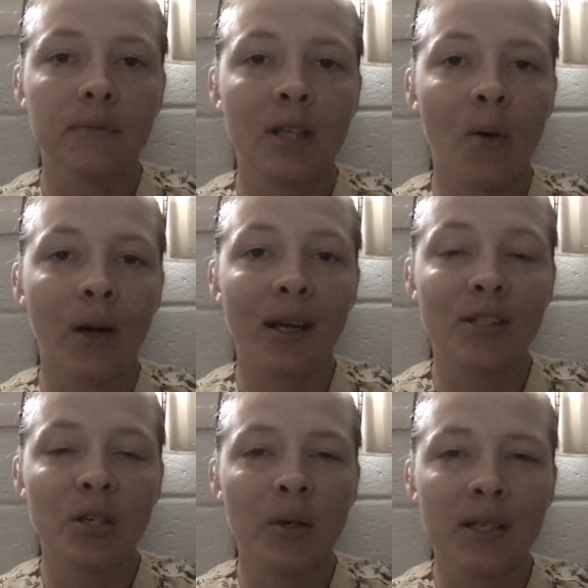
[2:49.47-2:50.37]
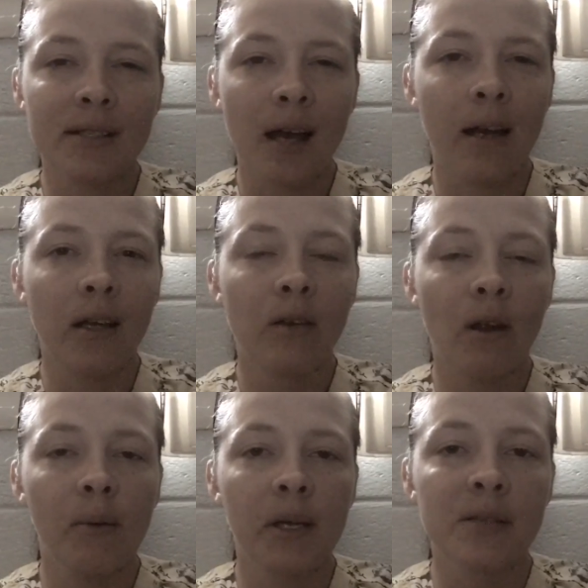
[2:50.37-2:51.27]
don't want to get too excited,
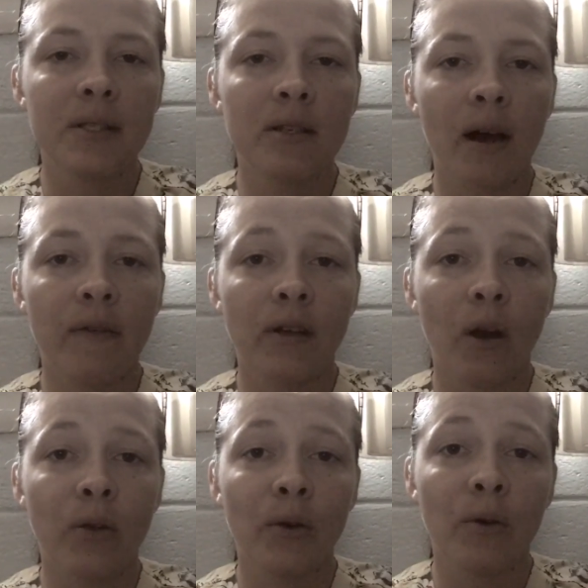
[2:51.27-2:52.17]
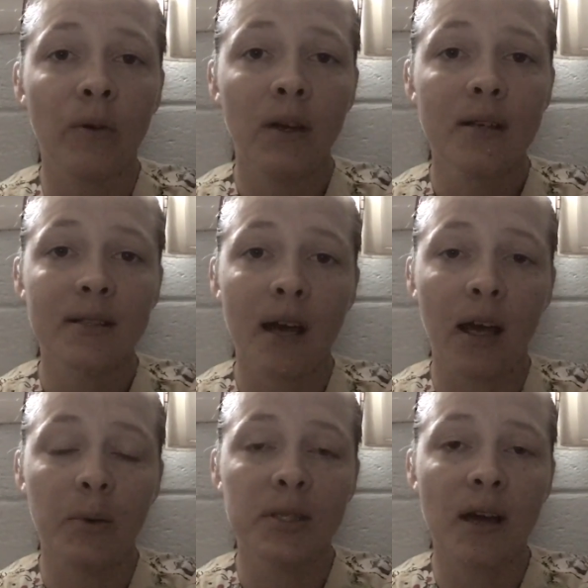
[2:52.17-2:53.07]
because we still have to go through
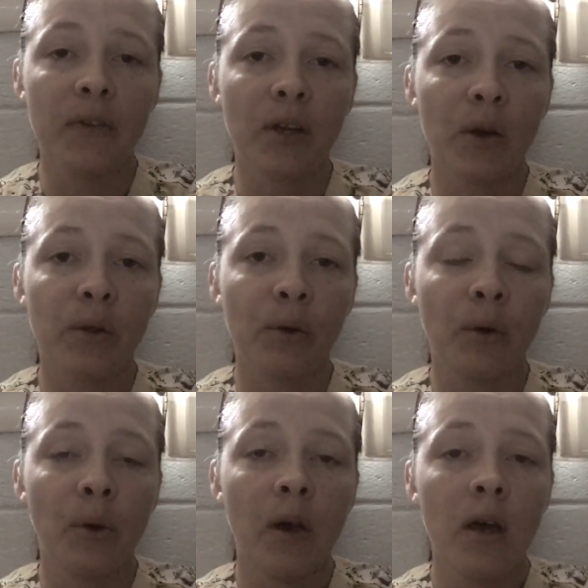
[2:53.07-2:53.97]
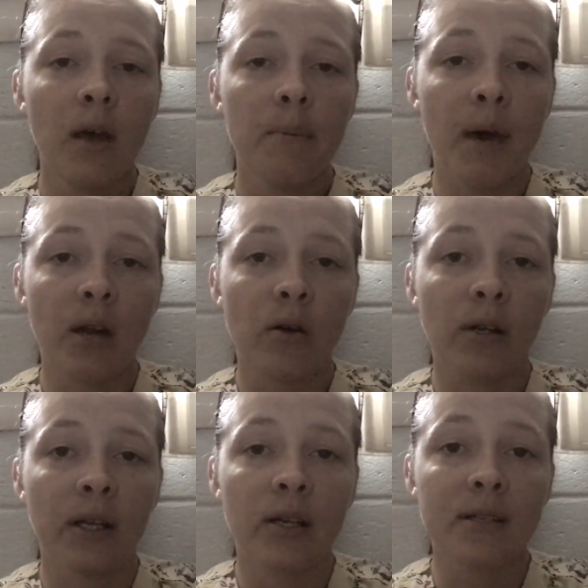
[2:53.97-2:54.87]
psych, we still have to go through medical
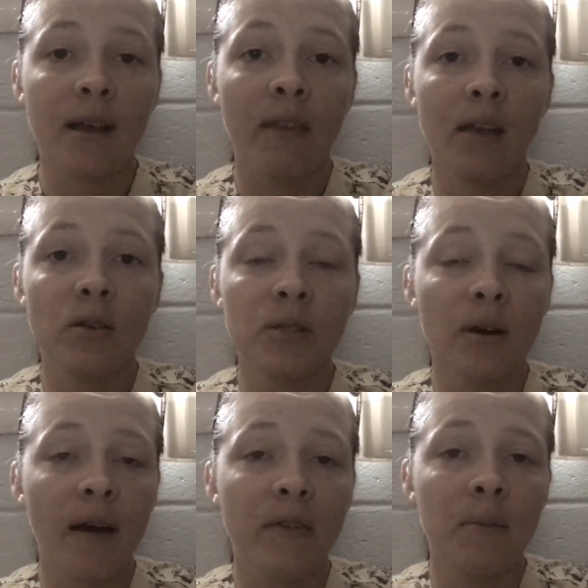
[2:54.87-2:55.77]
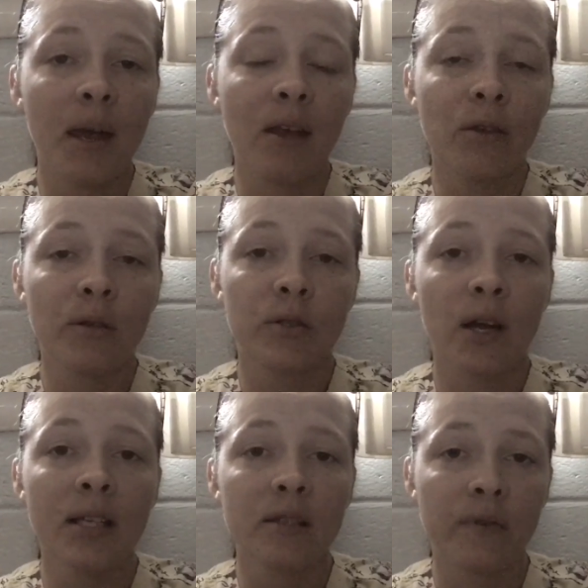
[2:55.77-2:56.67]
clearance, and then you still have to make it through
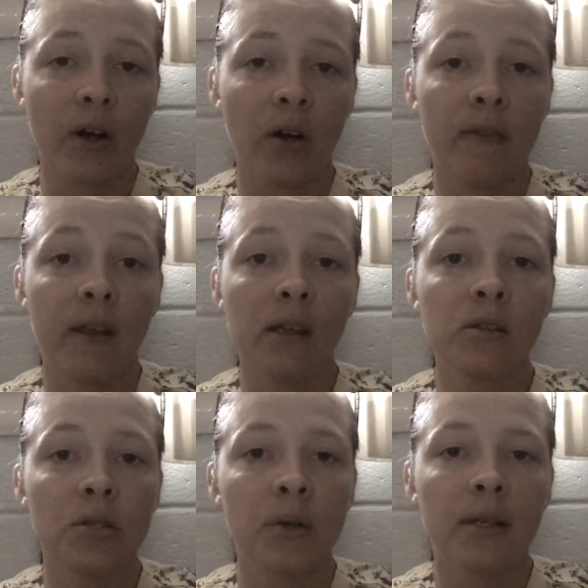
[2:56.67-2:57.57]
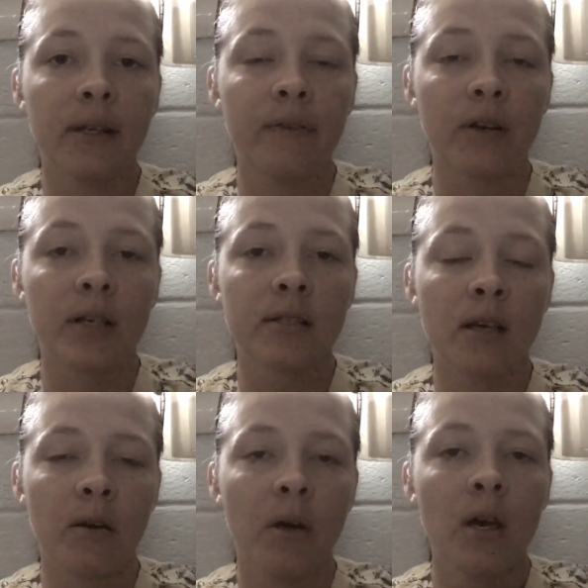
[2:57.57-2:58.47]
transfer and then to a delivery.
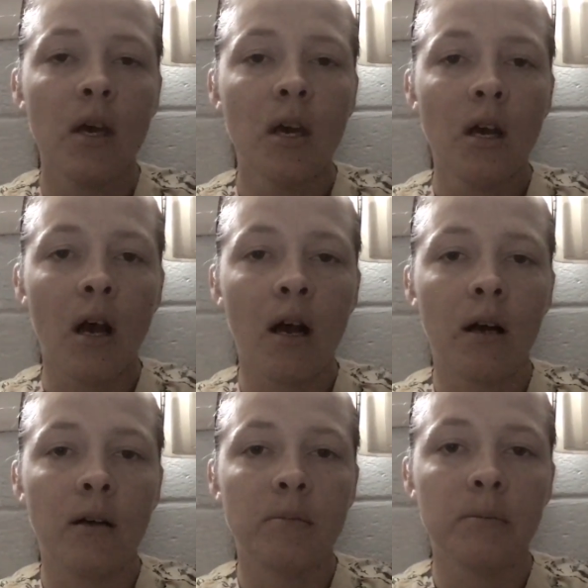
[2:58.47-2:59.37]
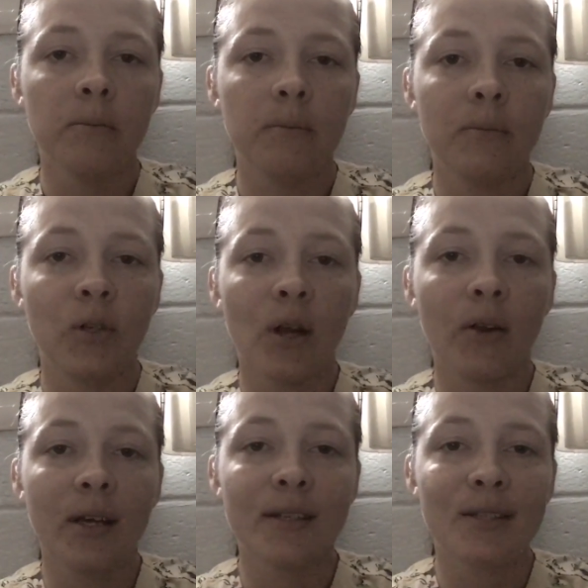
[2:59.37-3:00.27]
So you can
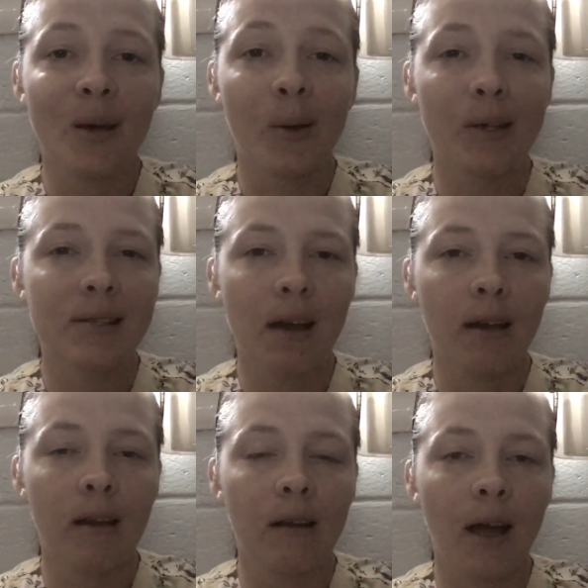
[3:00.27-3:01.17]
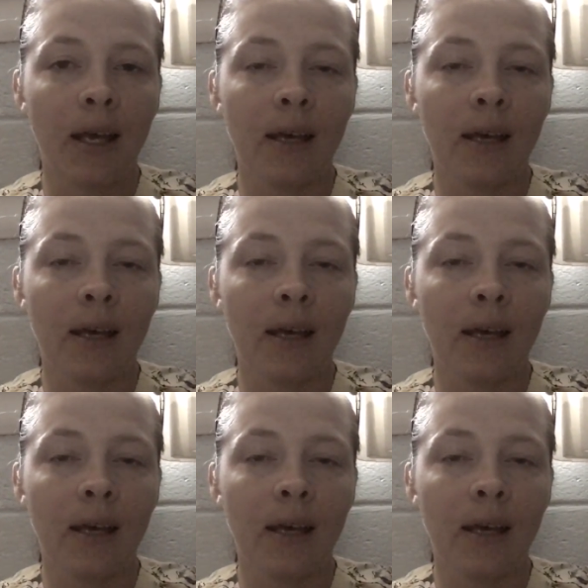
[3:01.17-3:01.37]
only get so excited, I